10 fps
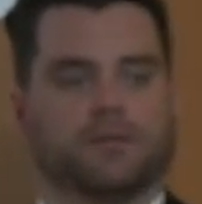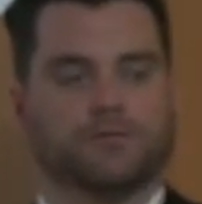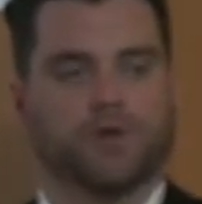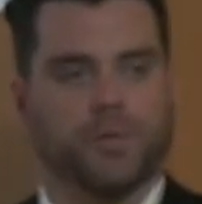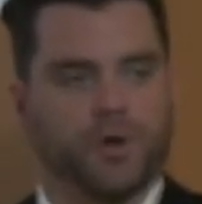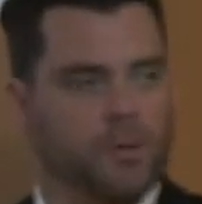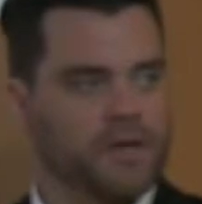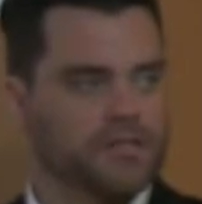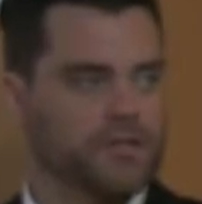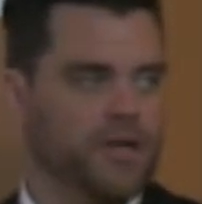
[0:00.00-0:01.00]
German army
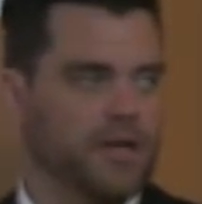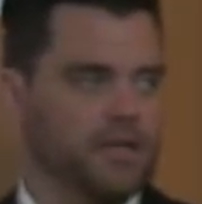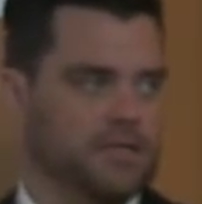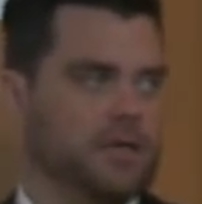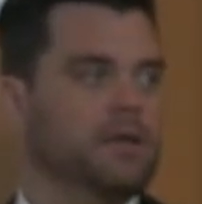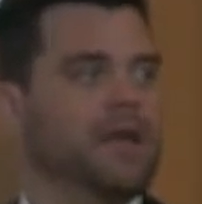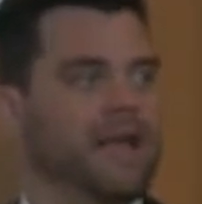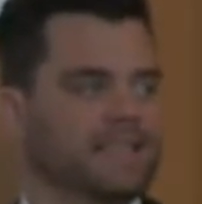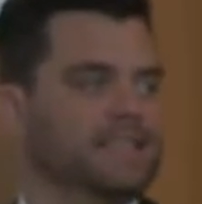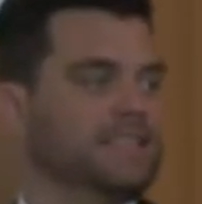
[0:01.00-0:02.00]
has created as a
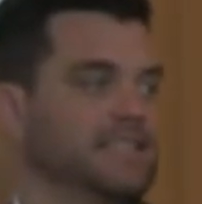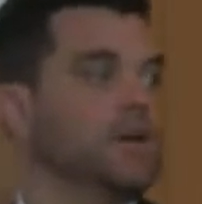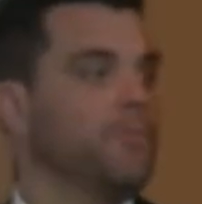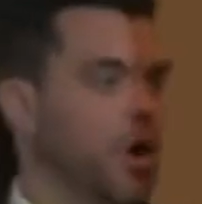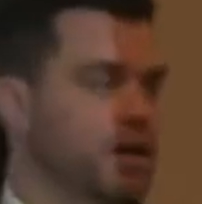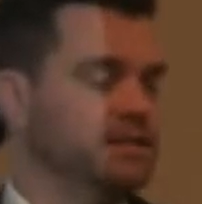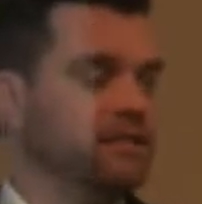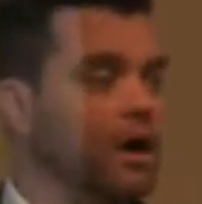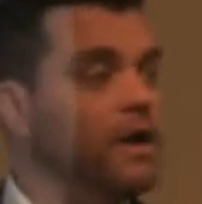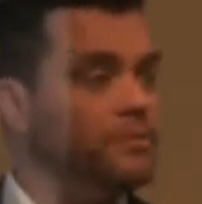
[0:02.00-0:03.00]

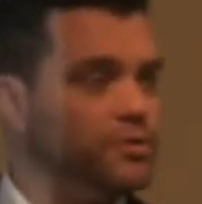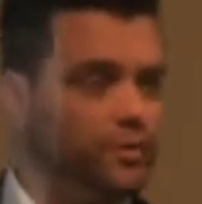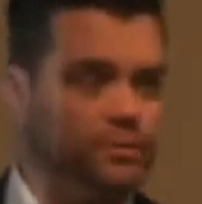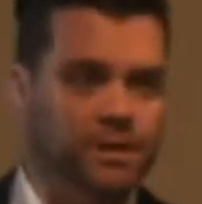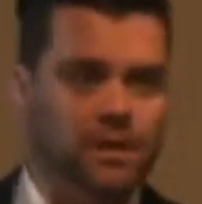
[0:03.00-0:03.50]
CRM tool.